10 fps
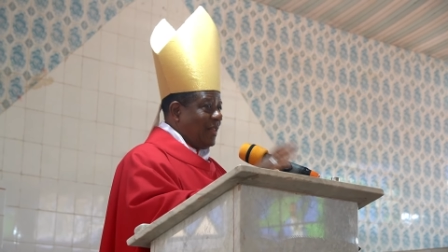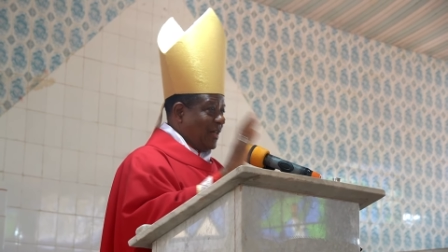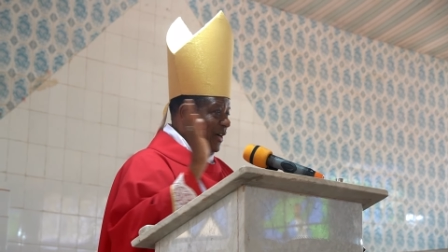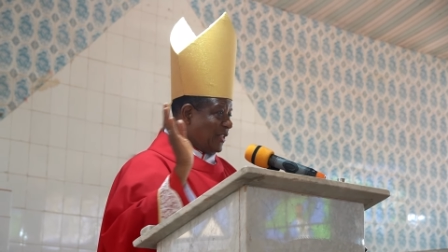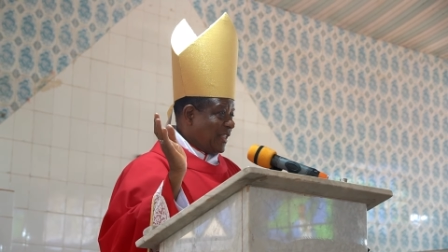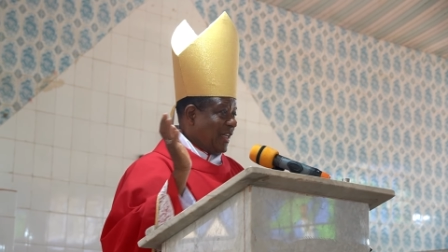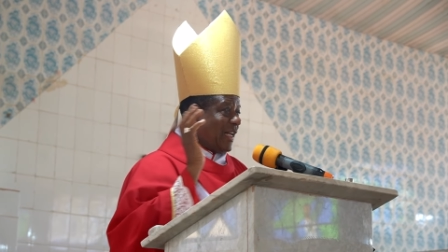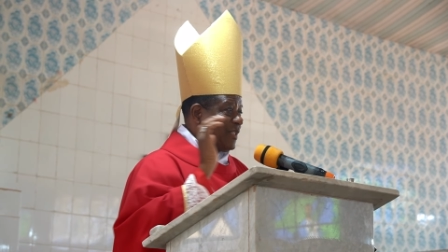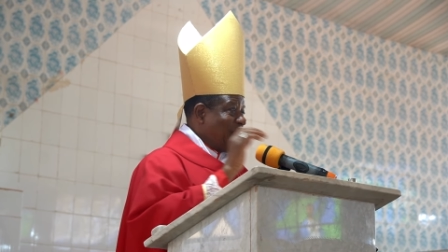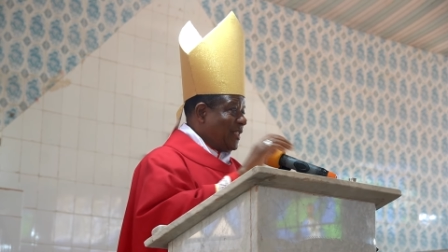The hostel
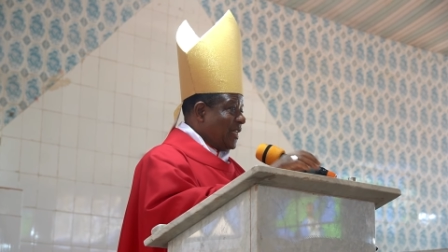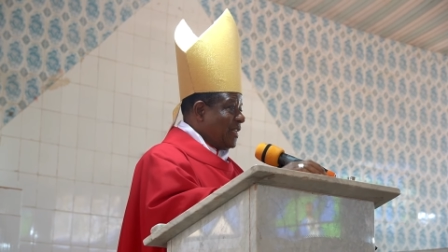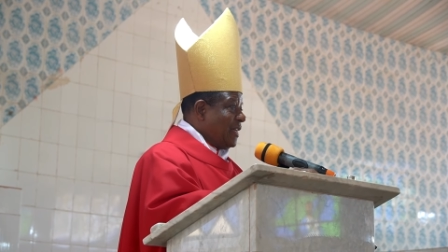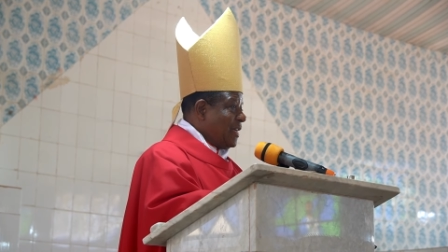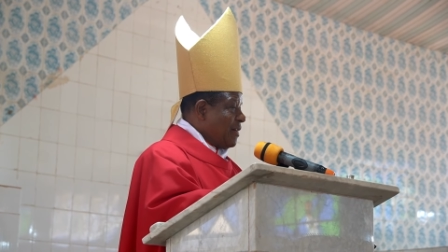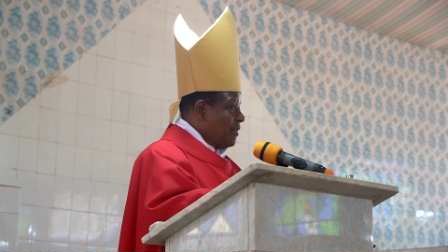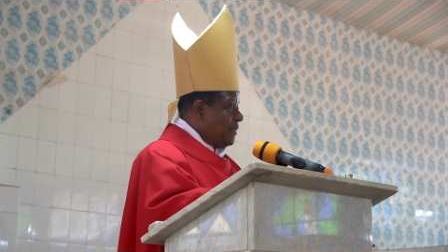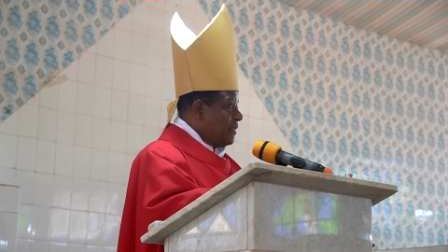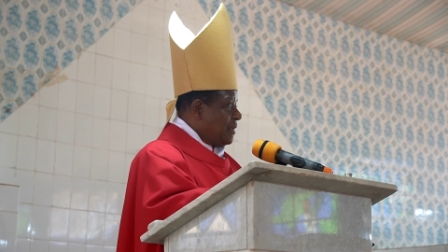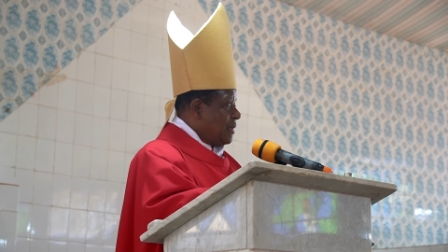has been taken care of.
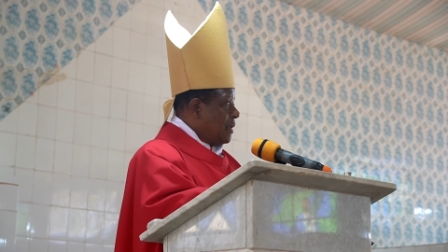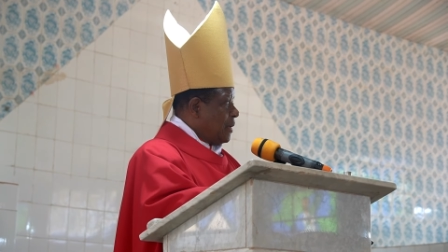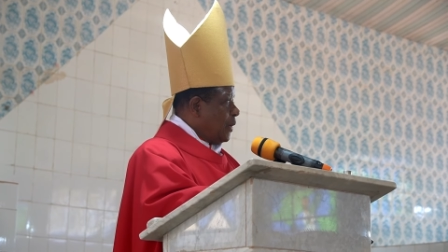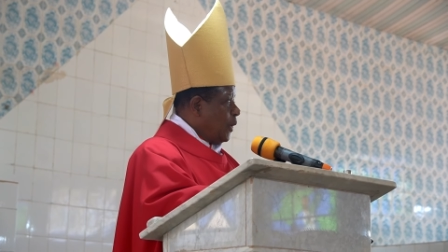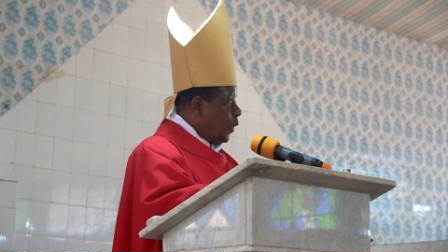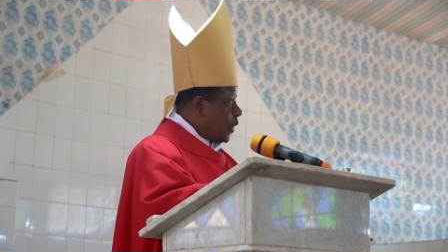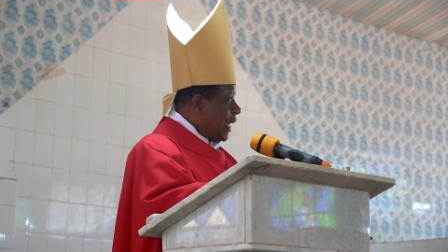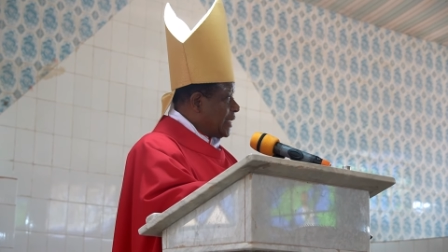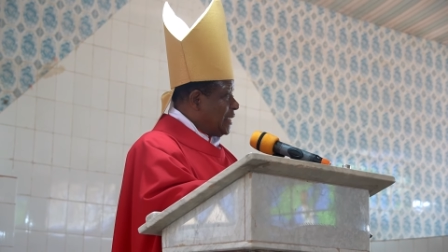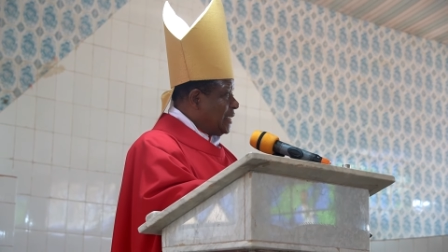Look
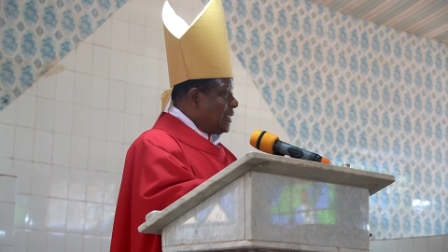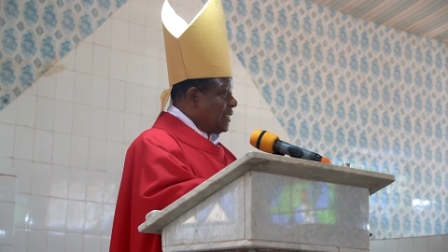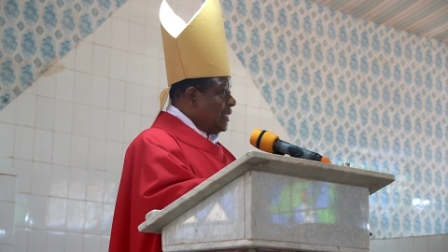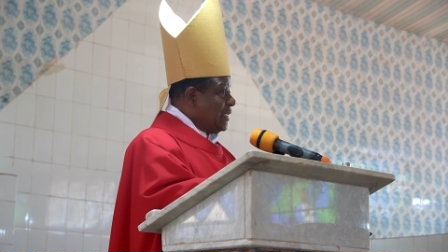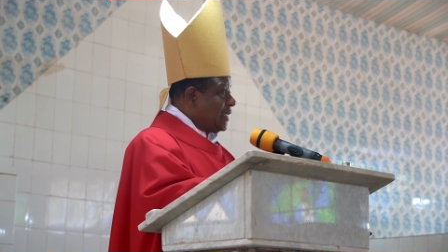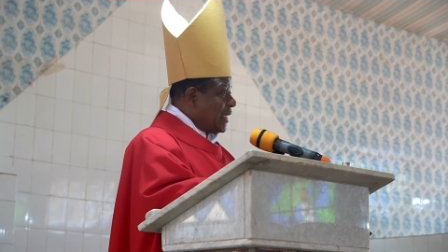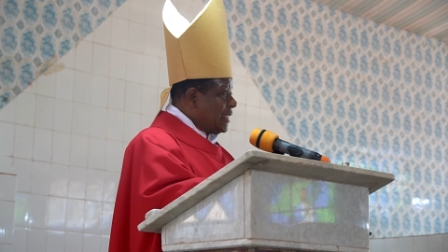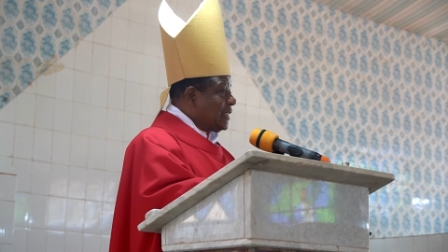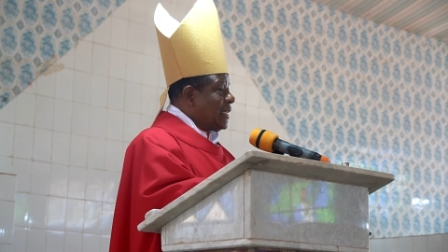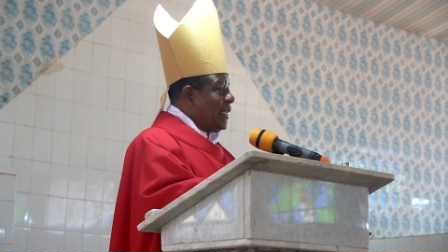at it
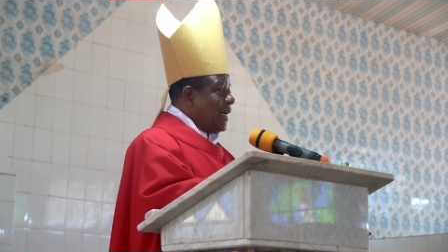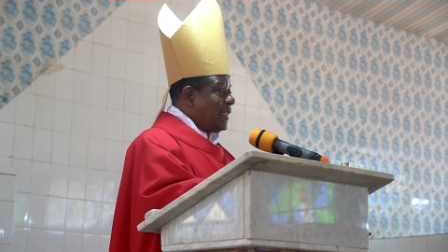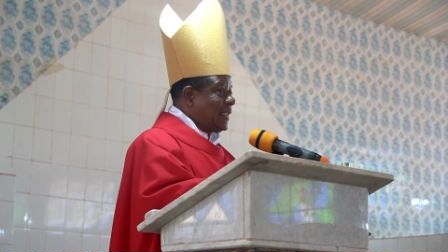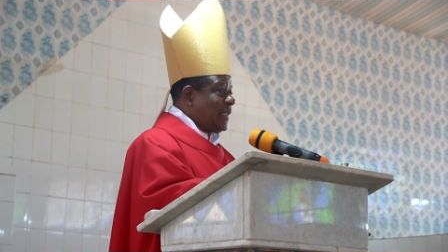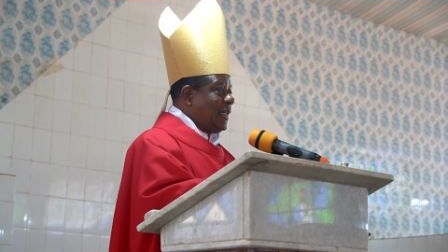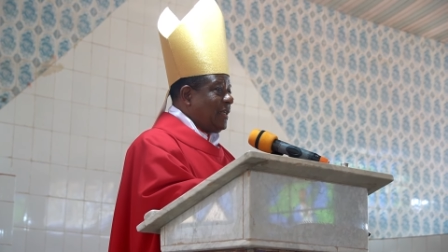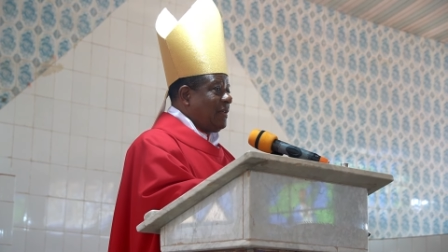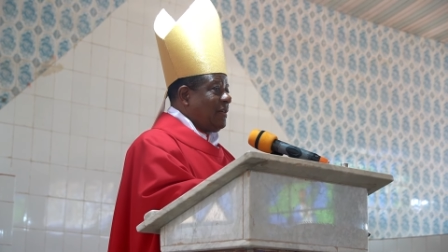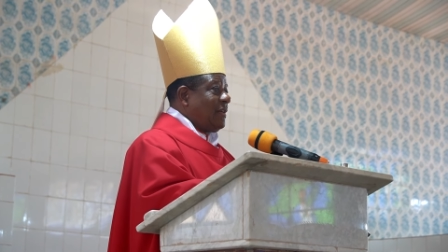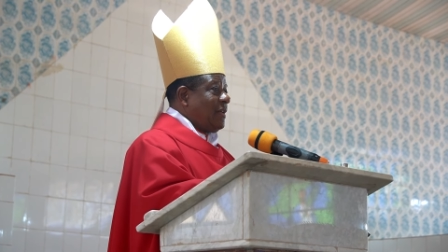intently and say,
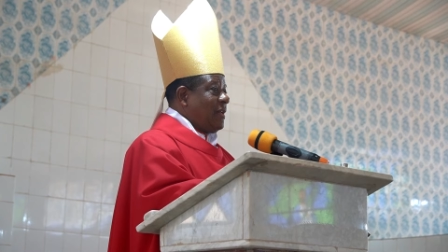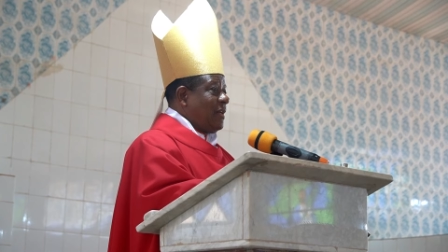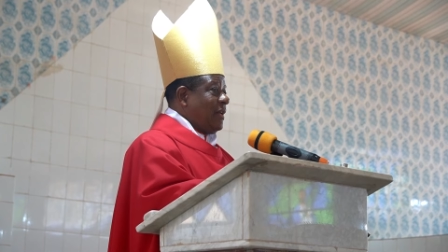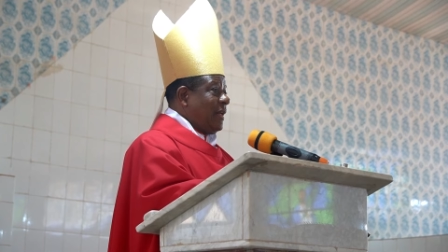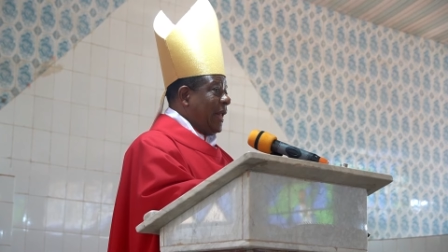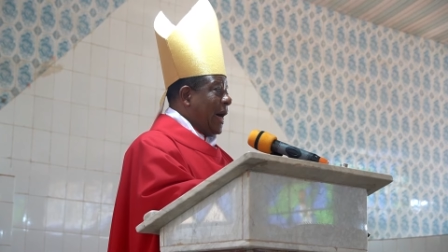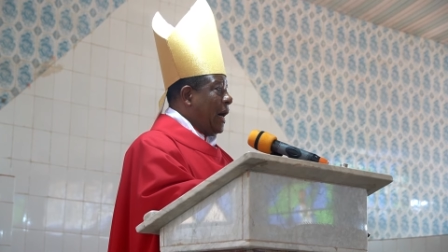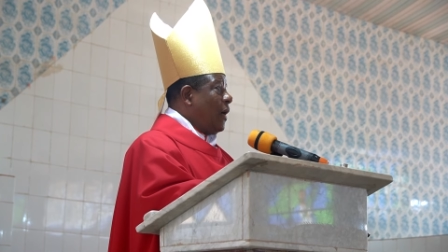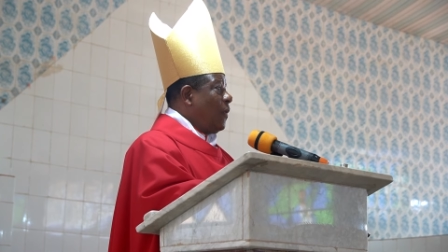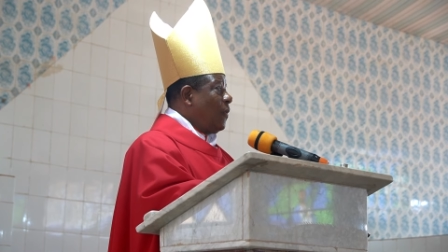
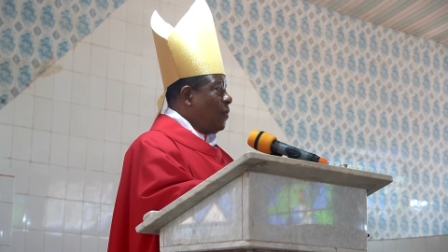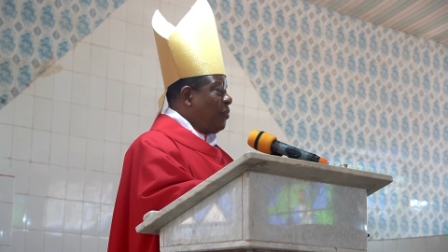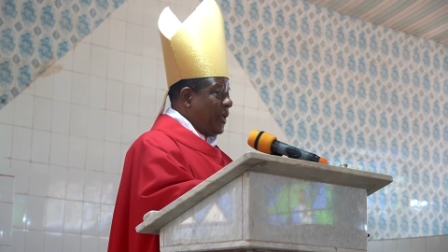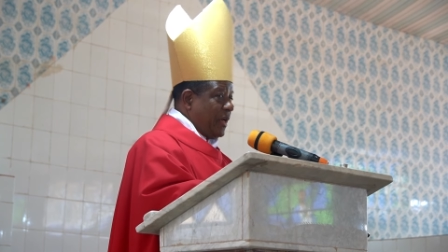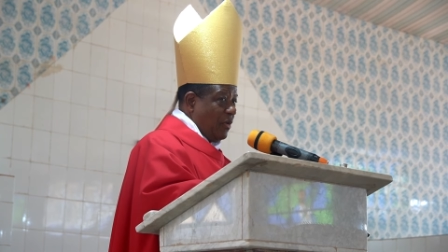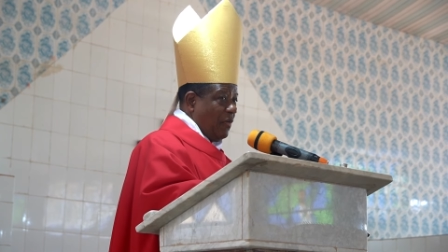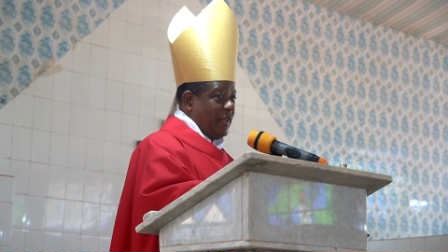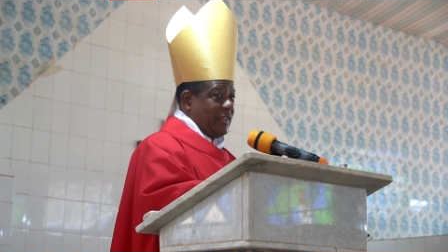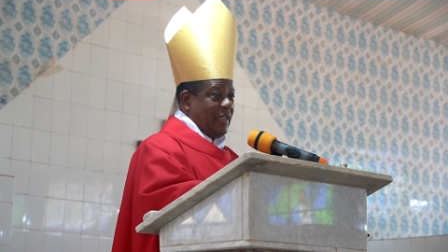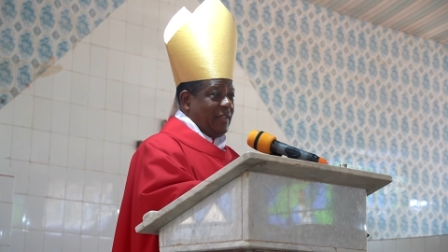now be
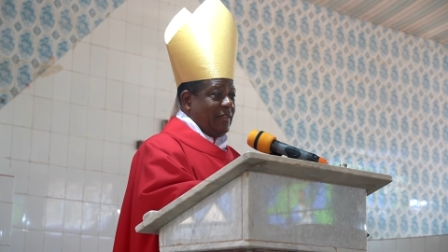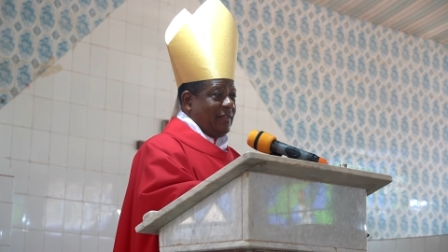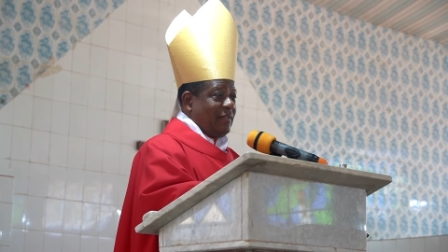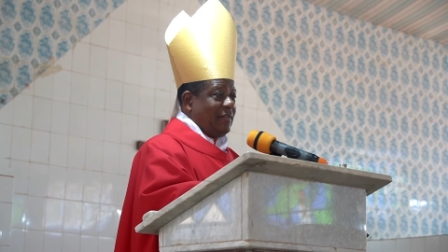renovated.